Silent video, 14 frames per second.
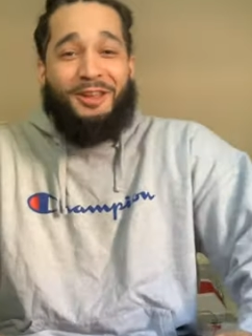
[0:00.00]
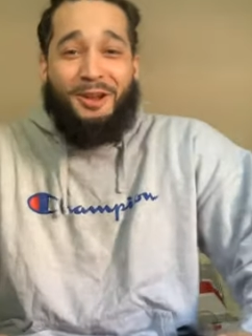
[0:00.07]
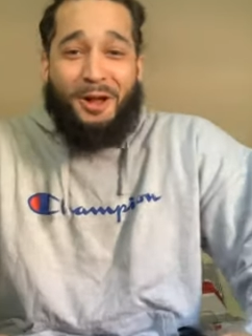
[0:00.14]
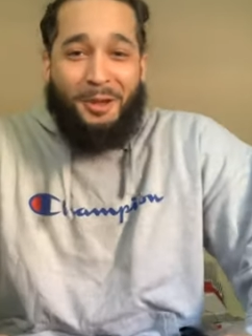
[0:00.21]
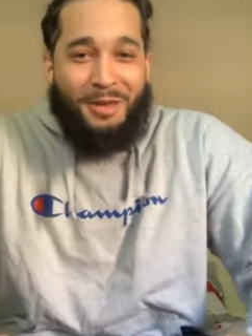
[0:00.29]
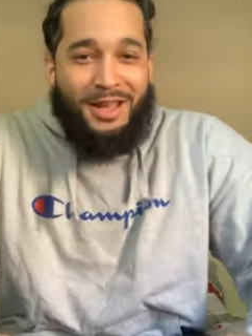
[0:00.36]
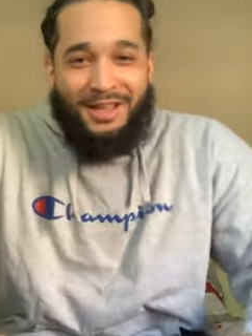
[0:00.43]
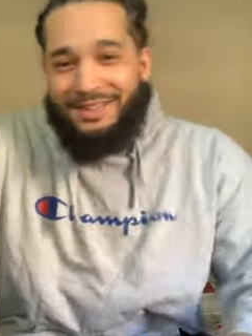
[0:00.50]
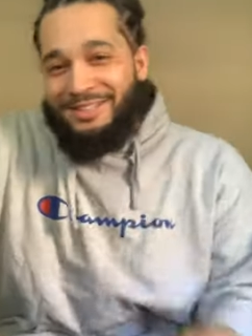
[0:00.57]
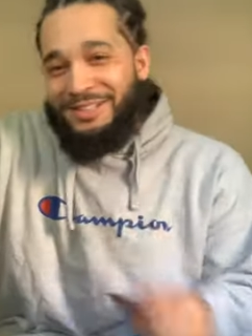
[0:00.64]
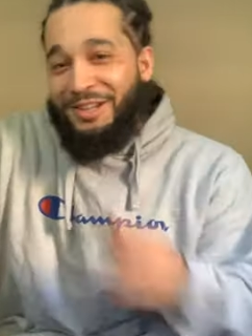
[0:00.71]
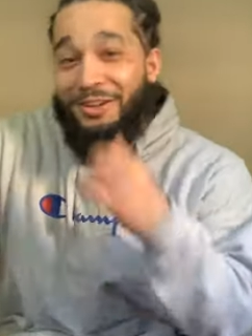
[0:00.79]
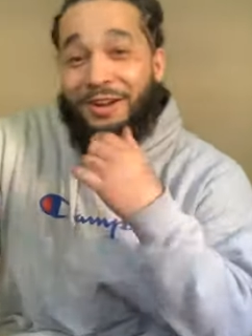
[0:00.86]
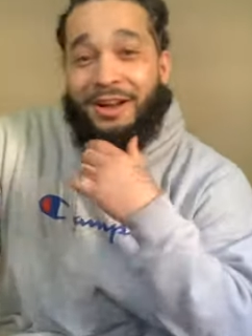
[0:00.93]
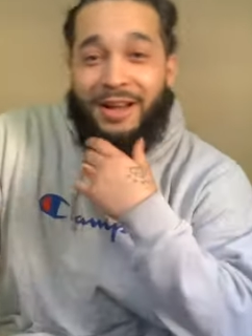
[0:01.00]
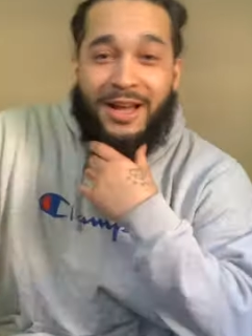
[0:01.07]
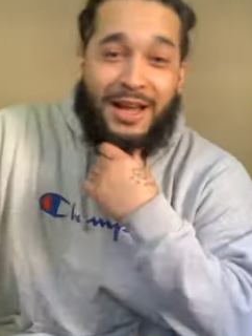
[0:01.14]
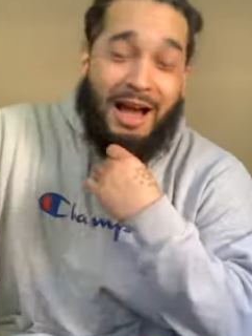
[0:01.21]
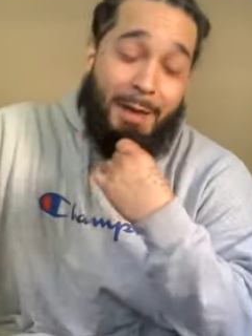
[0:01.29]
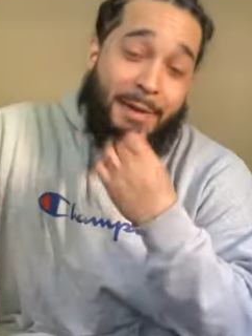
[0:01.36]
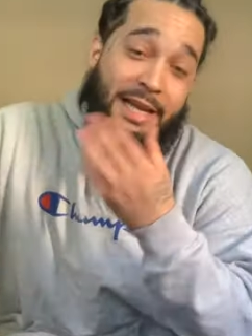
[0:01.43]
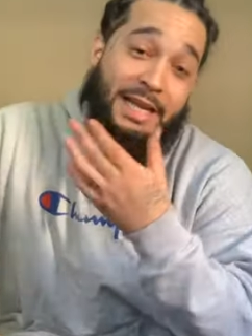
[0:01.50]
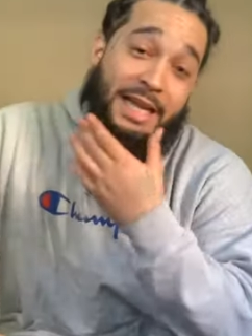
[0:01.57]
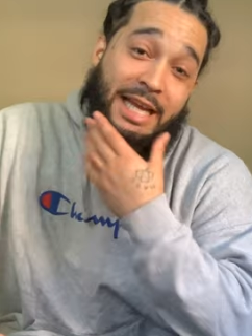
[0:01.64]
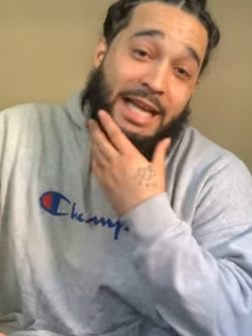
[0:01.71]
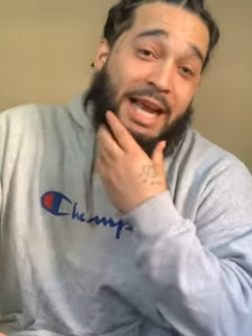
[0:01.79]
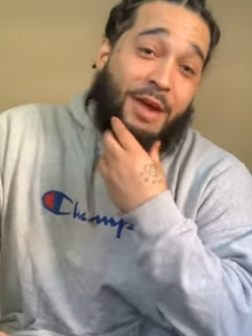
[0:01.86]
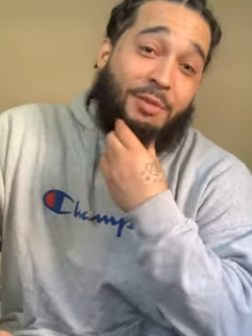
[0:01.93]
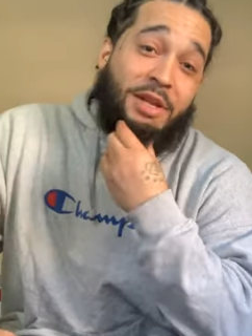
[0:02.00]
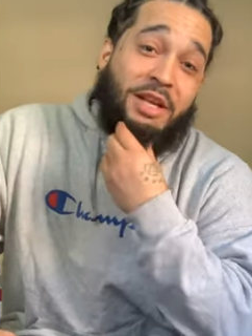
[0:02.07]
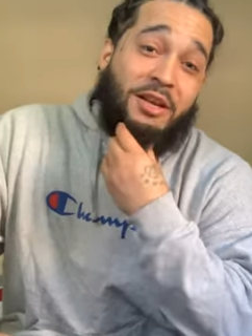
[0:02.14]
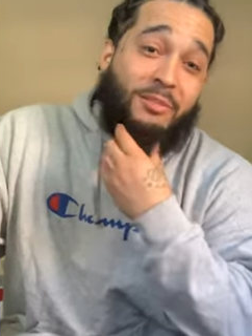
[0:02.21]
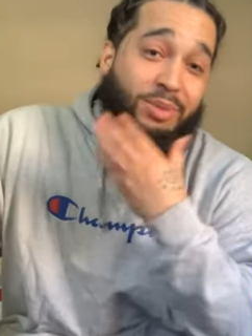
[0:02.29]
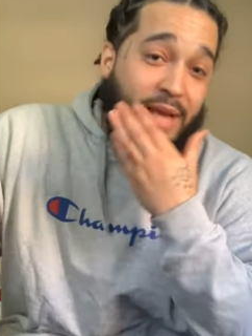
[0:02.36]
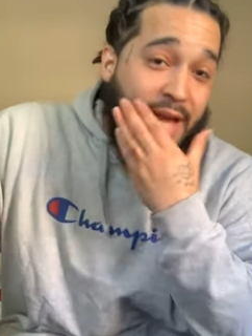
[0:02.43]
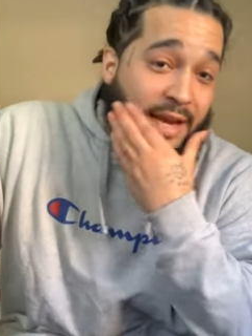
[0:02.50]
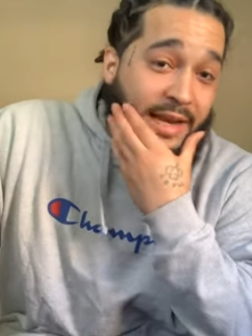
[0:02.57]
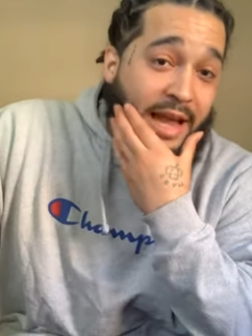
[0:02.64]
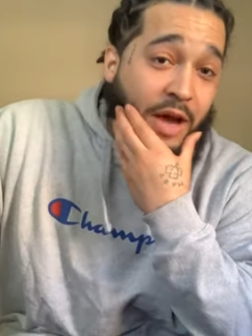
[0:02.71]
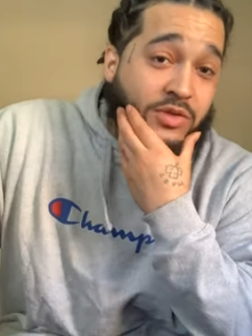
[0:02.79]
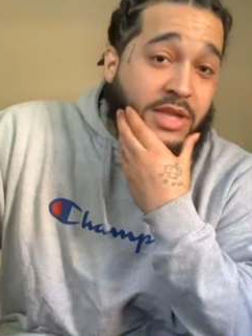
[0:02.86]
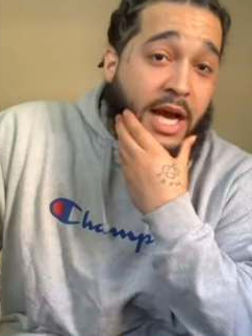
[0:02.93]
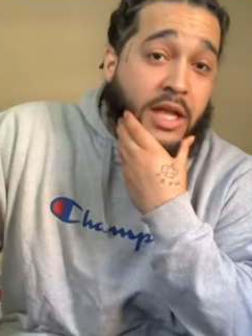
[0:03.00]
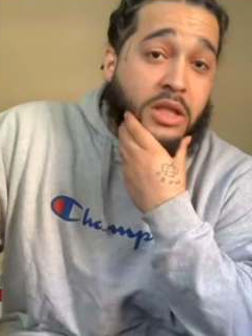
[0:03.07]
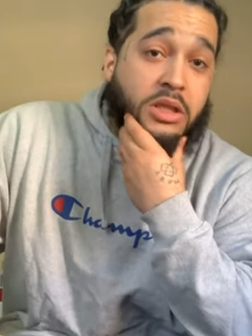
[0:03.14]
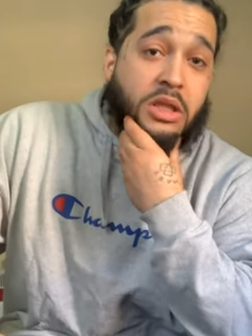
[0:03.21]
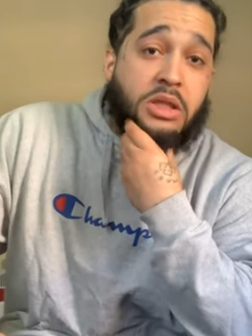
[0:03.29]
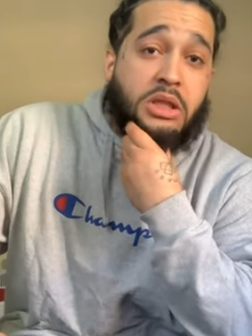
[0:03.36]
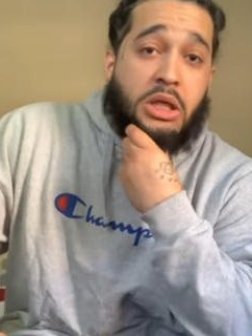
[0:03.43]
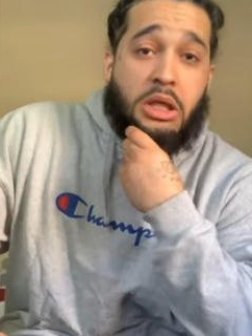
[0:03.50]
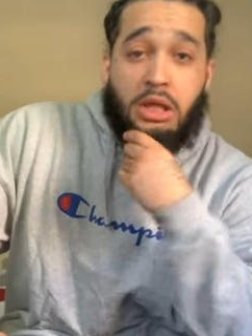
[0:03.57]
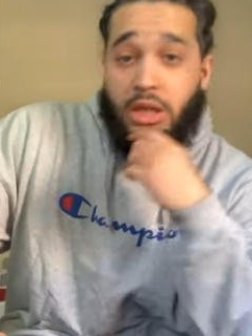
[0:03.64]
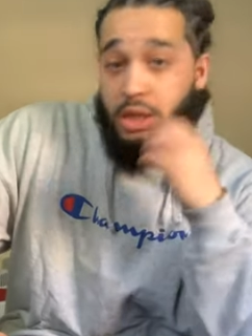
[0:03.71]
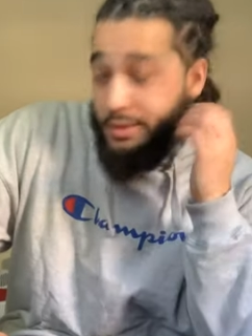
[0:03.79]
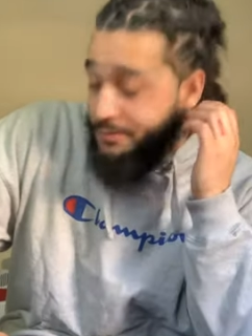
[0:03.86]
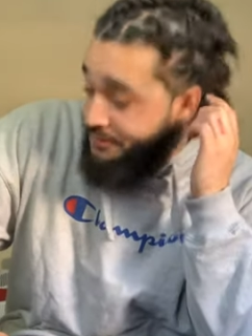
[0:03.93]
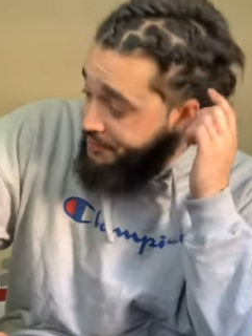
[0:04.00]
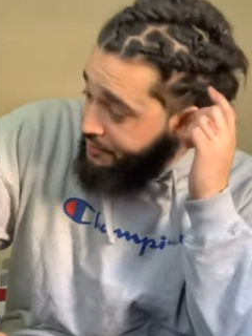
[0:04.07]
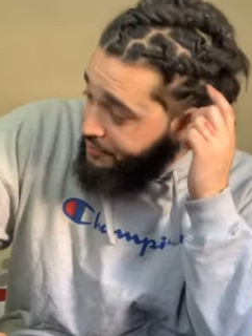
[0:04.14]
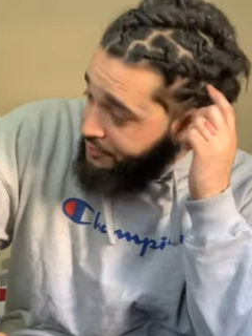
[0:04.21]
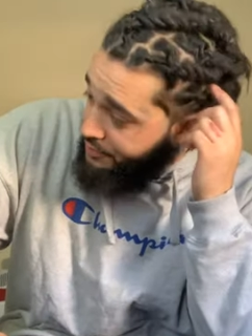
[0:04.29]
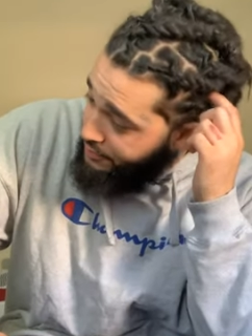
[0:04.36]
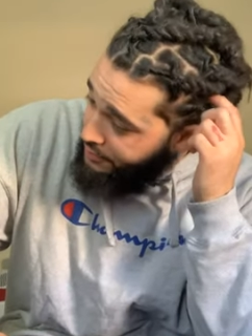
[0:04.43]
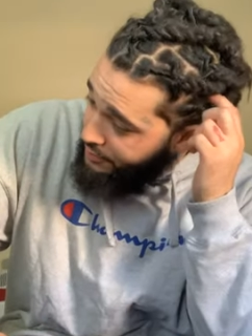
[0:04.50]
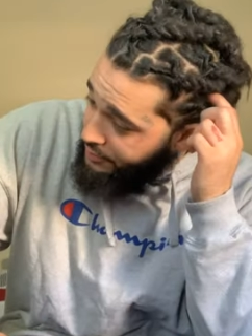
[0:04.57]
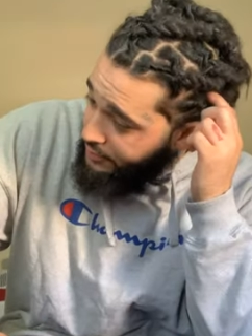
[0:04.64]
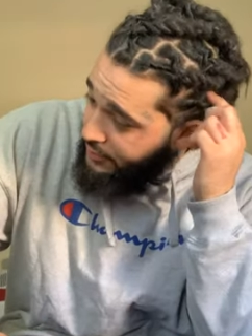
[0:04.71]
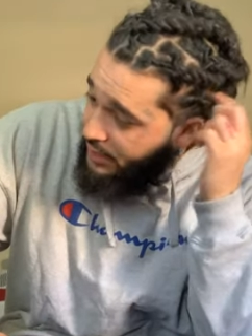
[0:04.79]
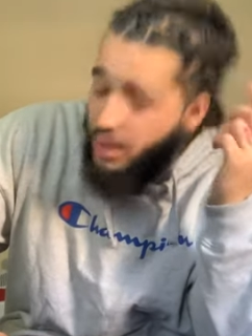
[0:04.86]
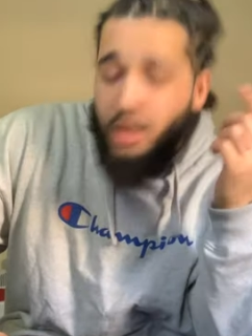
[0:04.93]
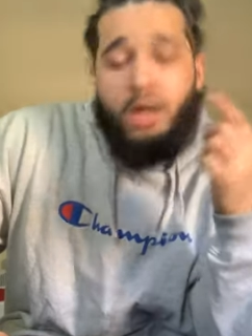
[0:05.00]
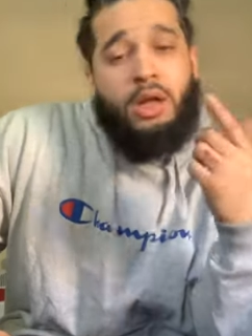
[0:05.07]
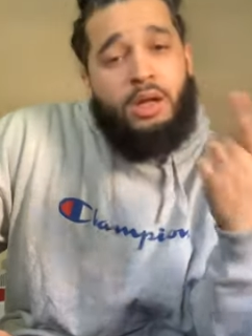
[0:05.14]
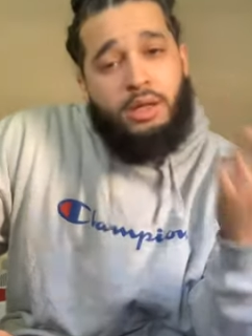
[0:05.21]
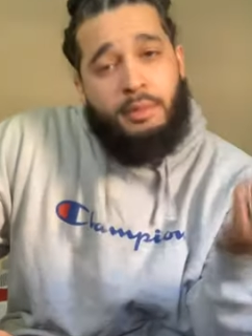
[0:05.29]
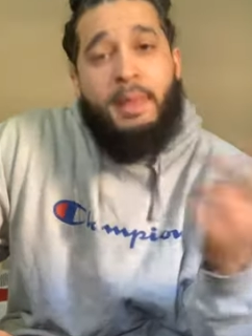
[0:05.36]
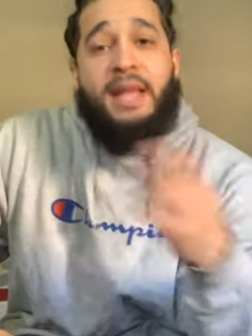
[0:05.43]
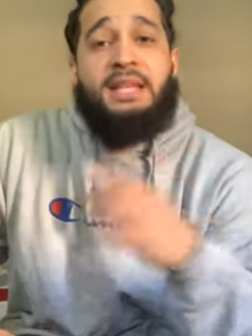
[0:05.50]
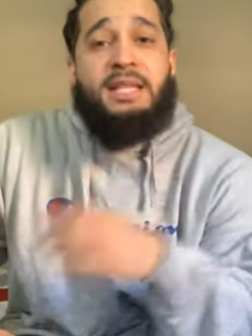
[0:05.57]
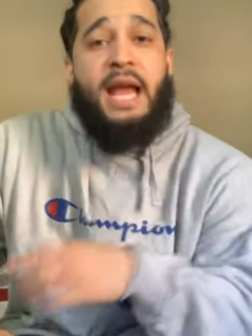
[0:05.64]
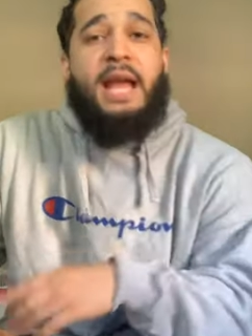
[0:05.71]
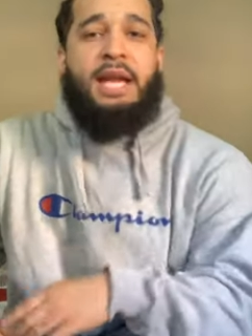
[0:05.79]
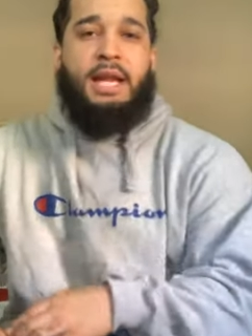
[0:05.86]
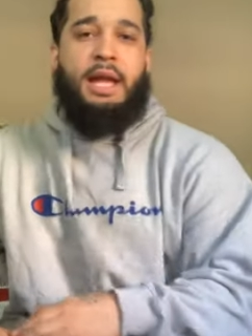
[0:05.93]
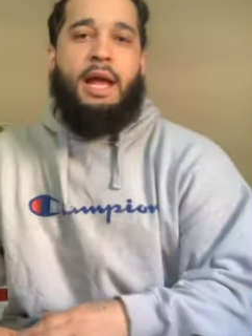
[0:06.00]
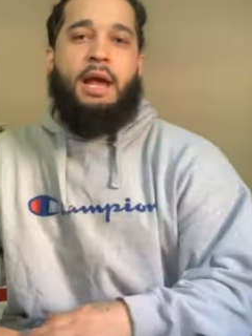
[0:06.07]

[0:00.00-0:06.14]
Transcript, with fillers: you know what I mean? So I mean, nigga can't really complain. Now it's kind of just uh maintaining